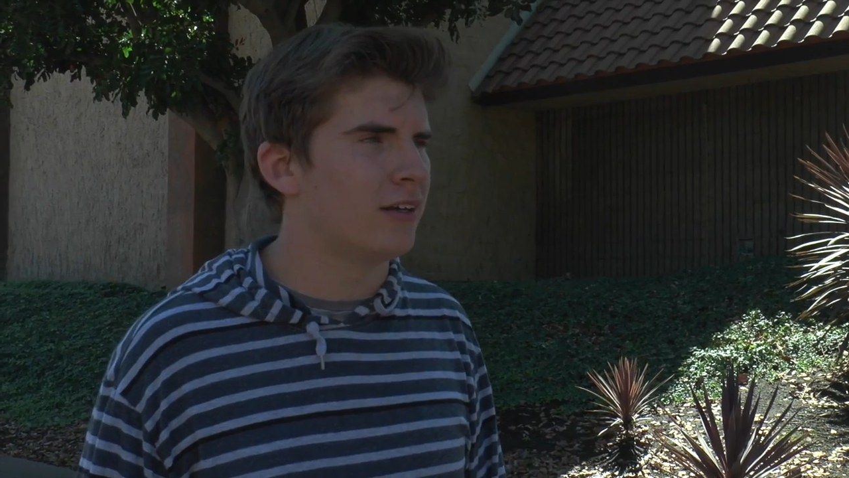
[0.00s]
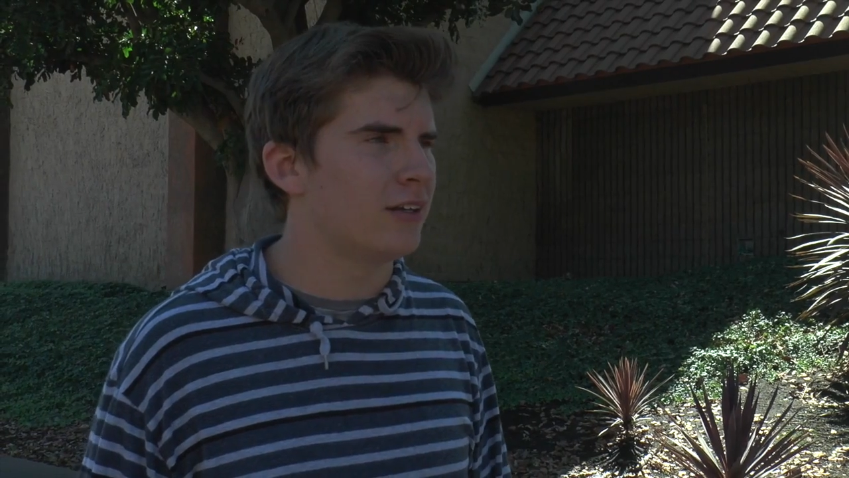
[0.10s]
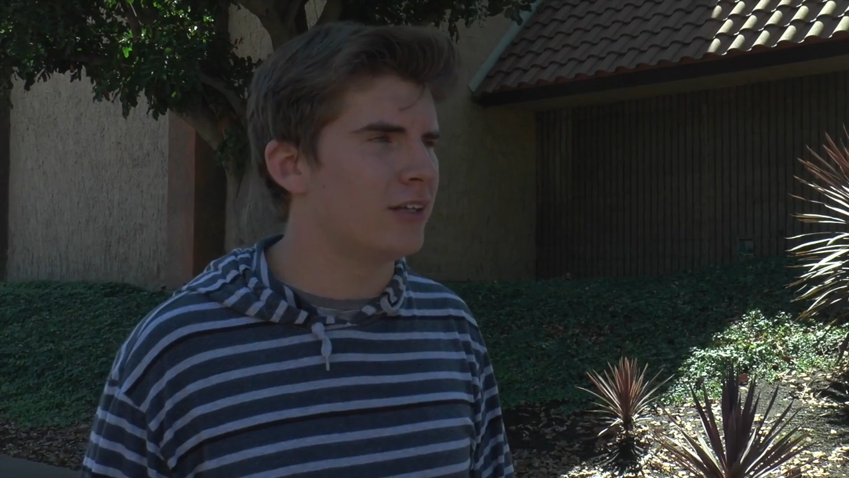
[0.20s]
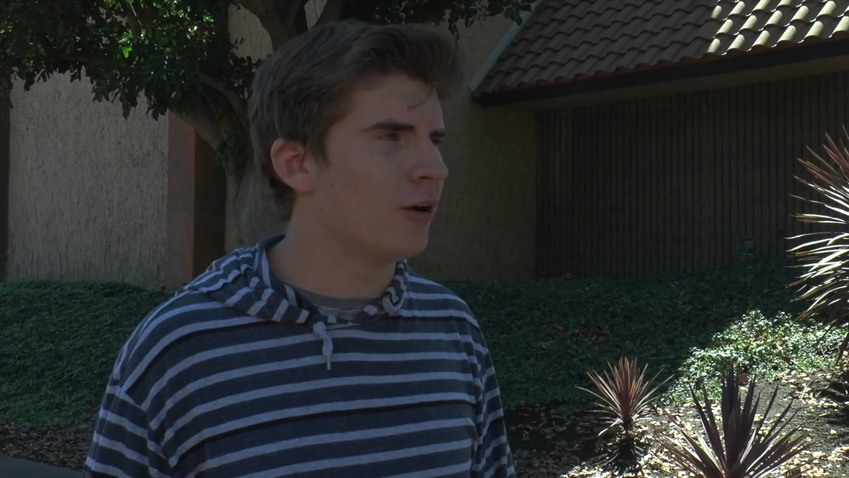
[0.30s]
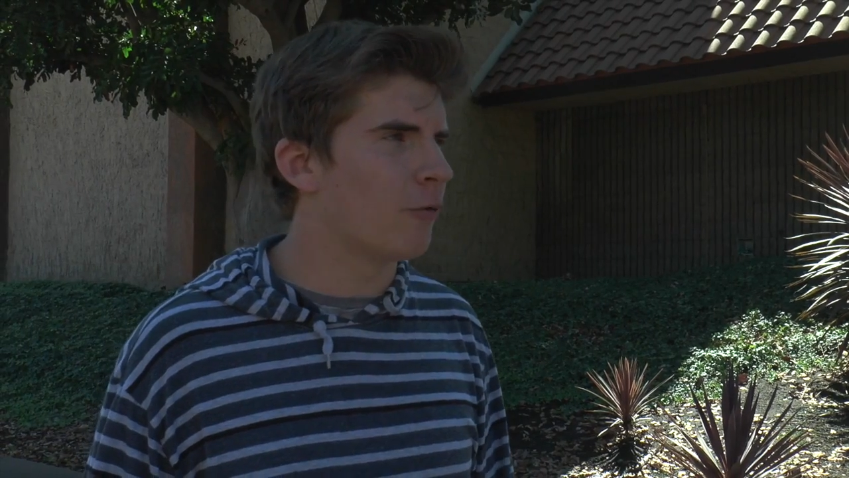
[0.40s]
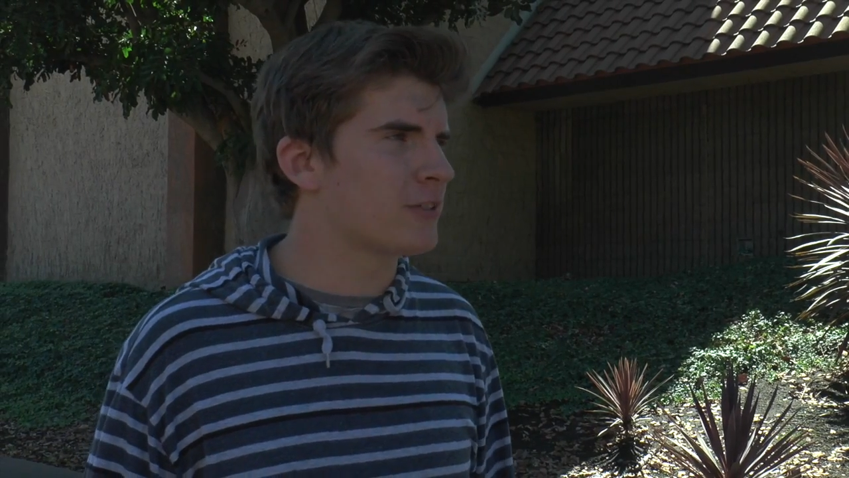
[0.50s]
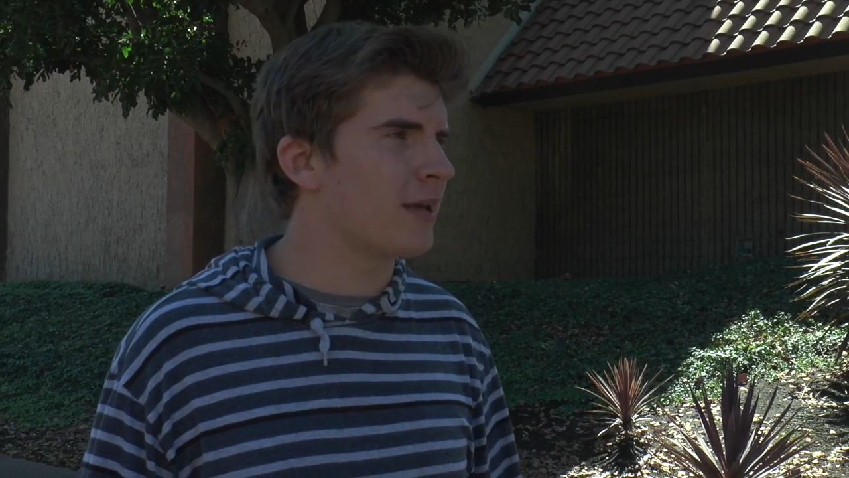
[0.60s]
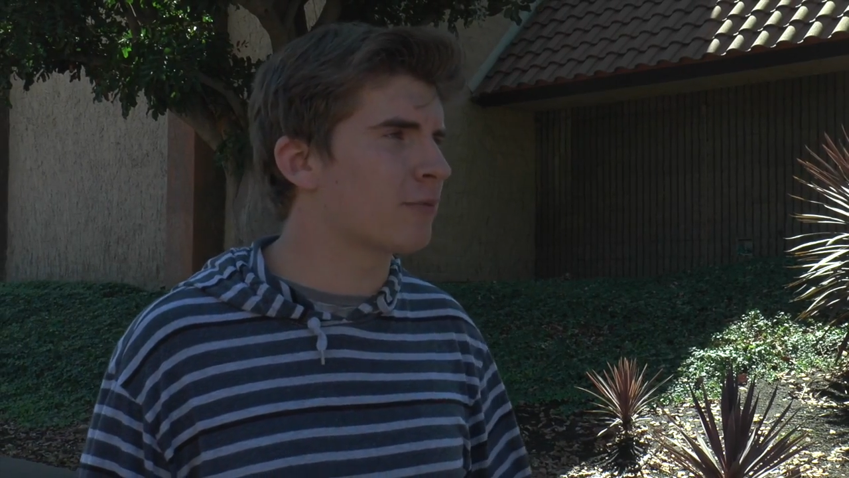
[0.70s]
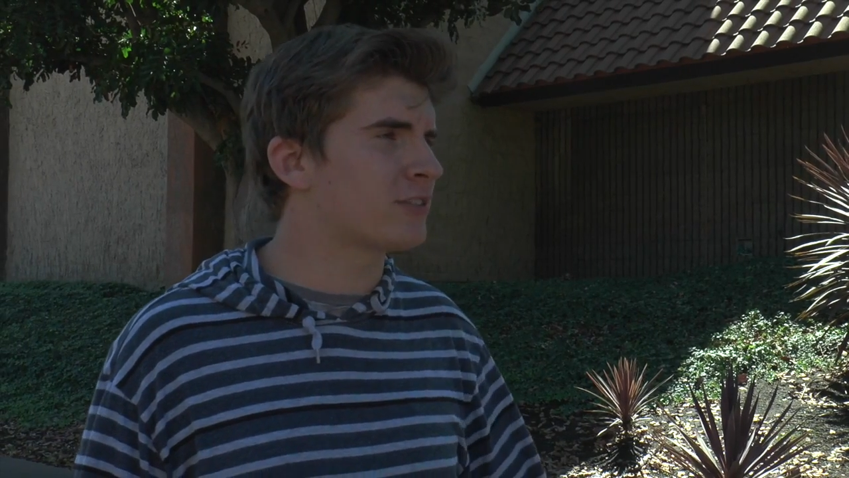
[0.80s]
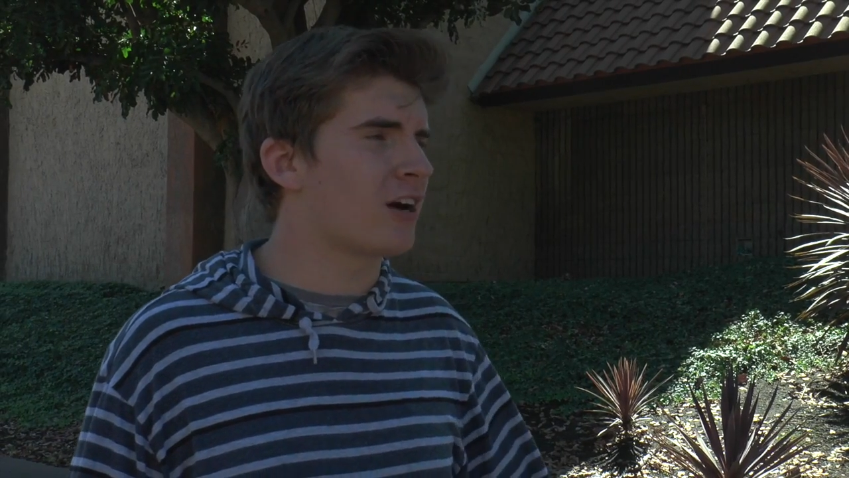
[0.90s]
You know, wasn't
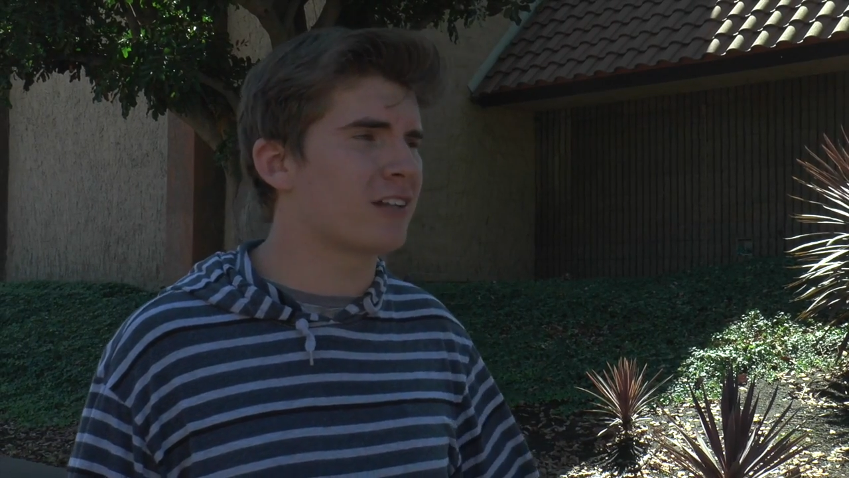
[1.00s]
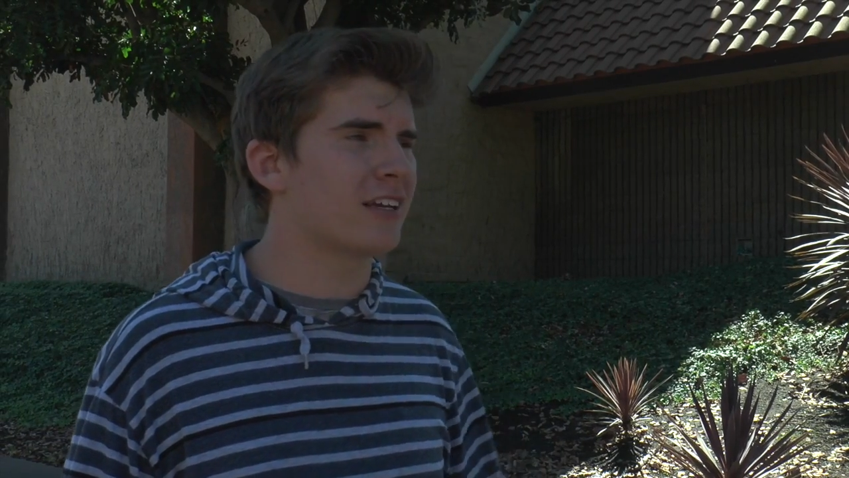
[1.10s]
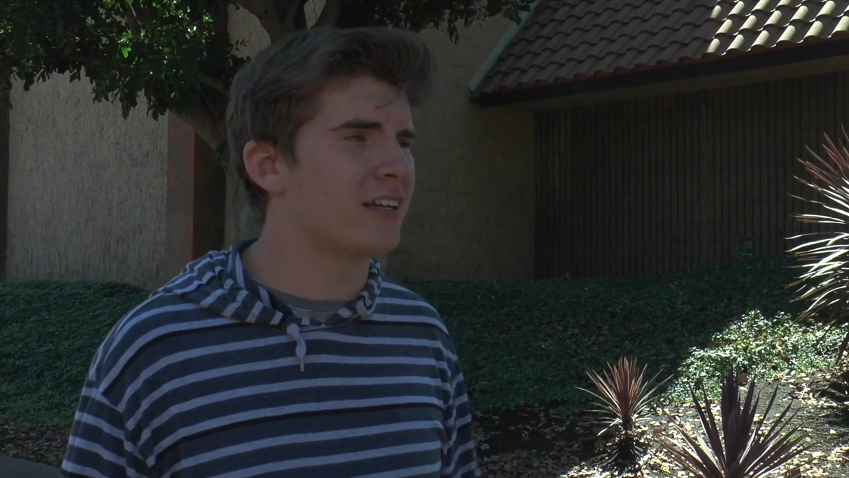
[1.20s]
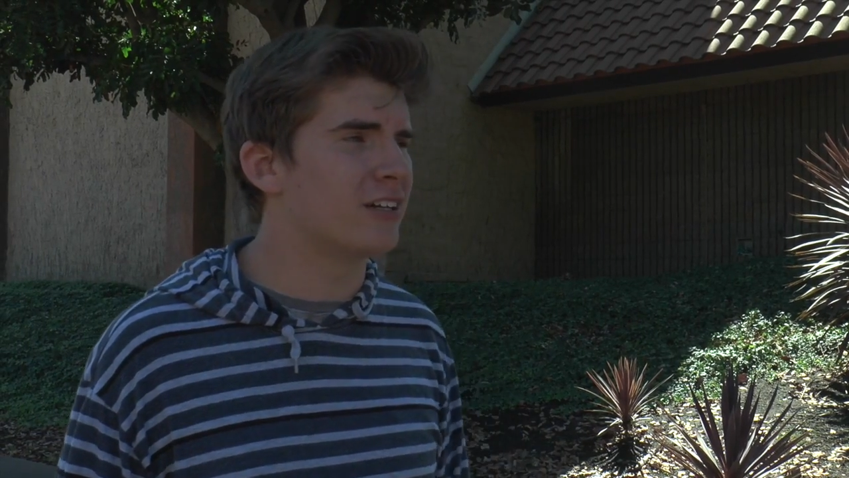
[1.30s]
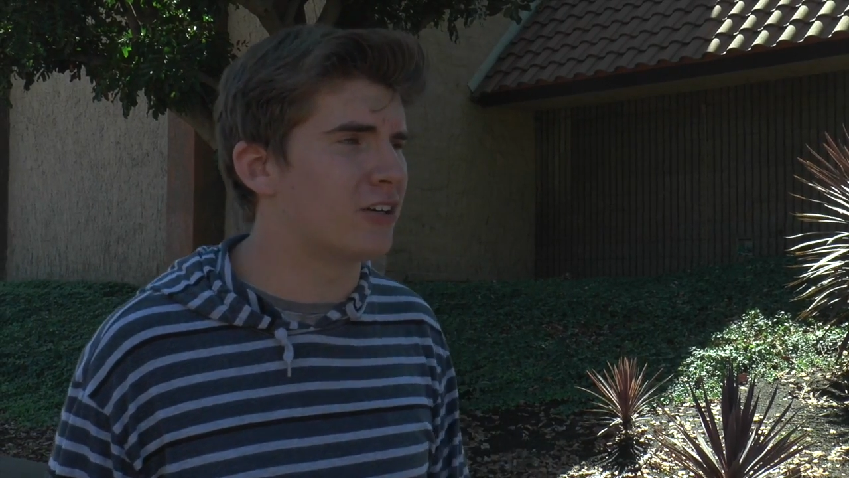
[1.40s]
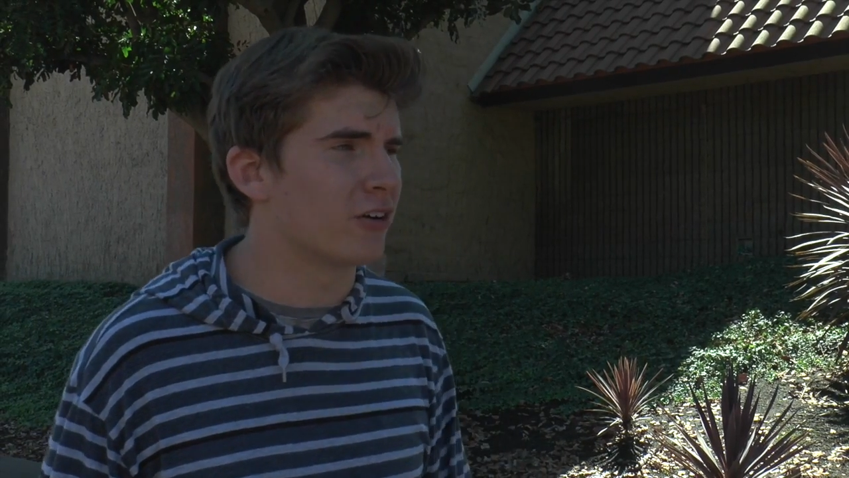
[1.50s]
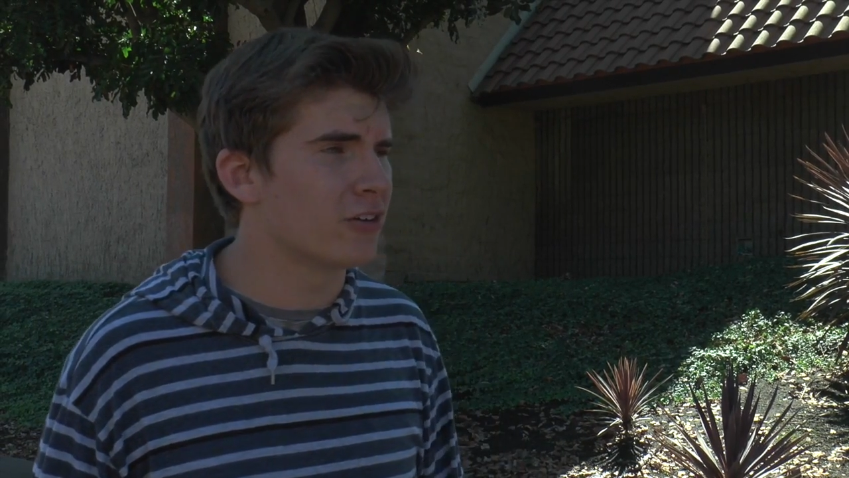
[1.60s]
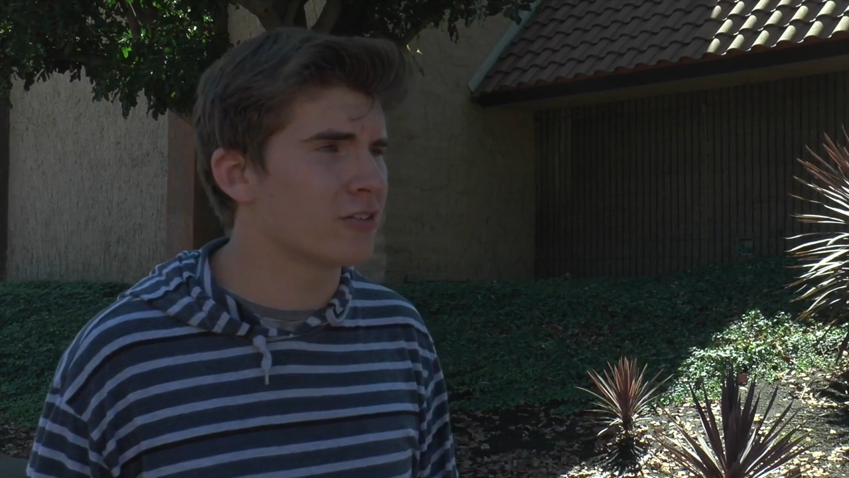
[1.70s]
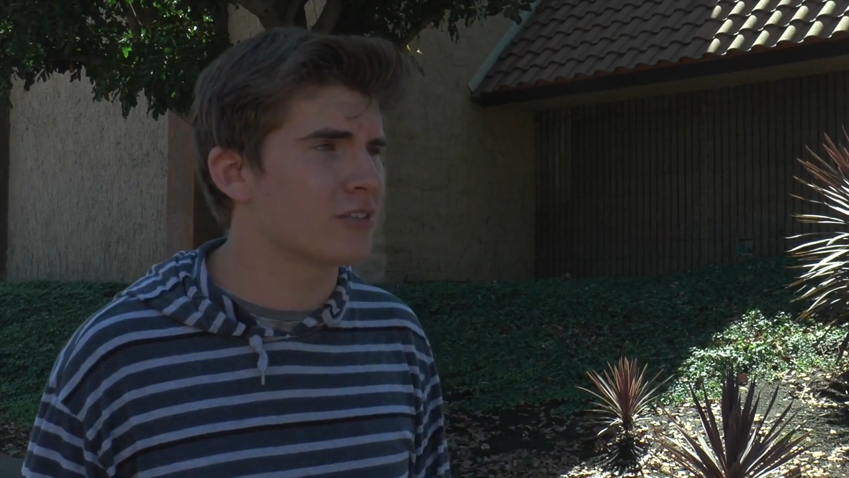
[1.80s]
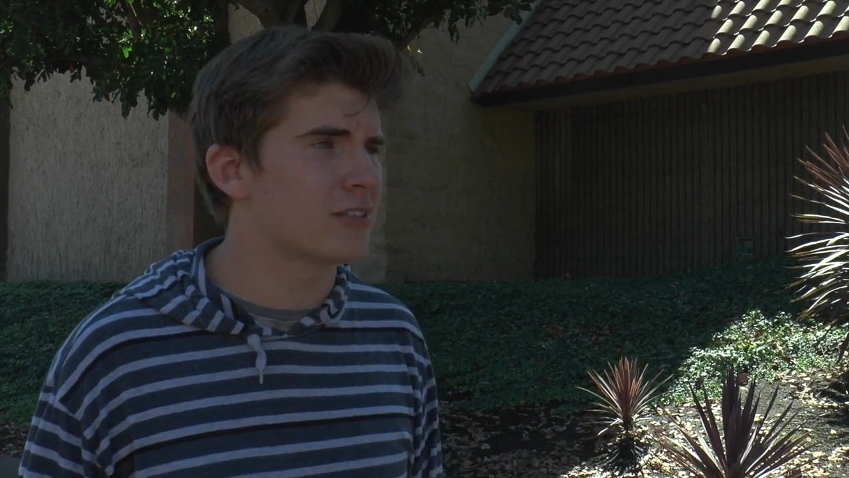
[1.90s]
able to talk to any
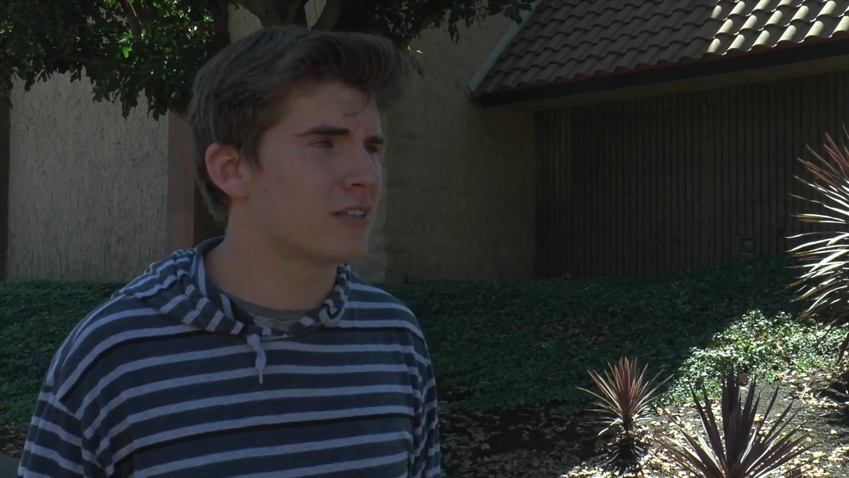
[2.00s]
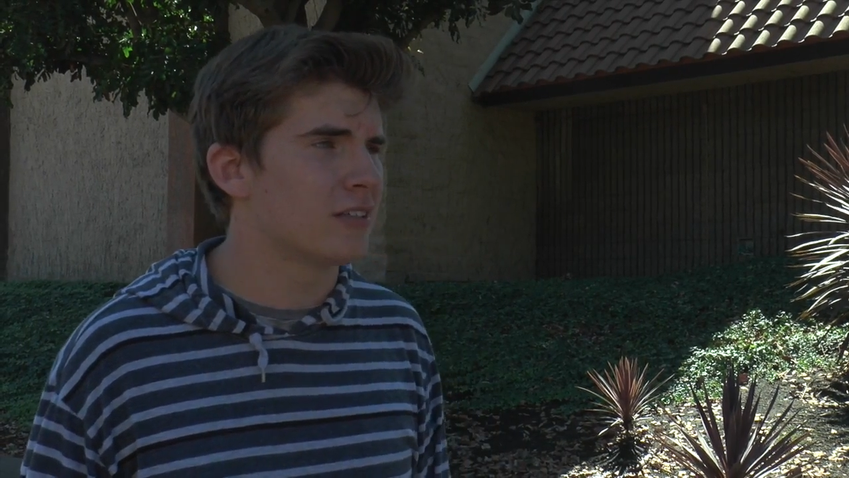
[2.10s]
girls.